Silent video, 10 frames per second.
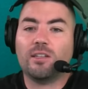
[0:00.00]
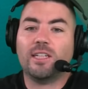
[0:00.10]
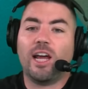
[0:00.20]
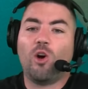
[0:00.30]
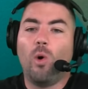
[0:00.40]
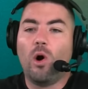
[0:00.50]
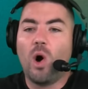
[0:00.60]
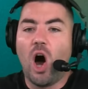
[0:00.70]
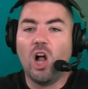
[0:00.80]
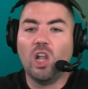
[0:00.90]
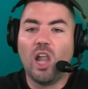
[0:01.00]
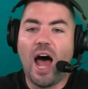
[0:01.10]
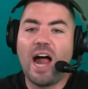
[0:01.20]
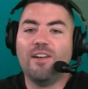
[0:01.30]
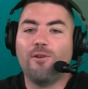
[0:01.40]
saying, quote, a
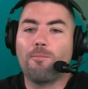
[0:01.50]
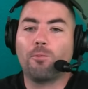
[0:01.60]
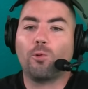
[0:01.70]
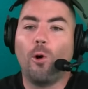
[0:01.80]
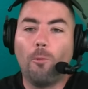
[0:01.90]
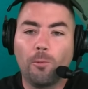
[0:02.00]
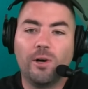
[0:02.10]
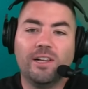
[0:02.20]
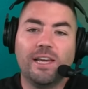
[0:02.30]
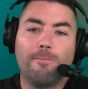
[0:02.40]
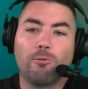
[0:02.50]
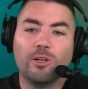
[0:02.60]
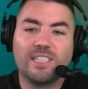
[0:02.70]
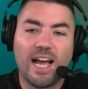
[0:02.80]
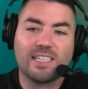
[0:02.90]
lot of appropriately
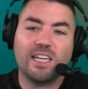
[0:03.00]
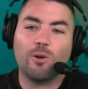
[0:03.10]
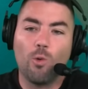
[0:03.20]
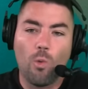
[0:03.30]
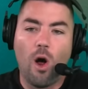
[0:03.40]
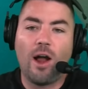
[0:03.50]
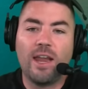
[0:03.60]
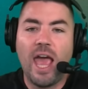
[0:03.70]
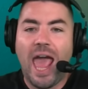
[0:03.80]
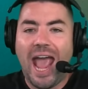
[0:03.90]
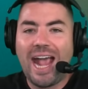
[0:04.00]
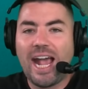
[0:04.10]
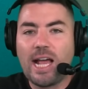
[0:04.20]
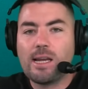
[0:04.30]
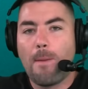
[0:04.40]
protected run
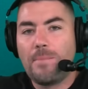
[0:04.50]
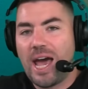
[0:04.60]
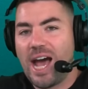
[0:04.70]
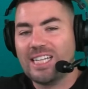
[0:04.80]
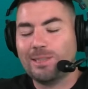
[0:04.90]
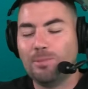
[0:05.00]
and pass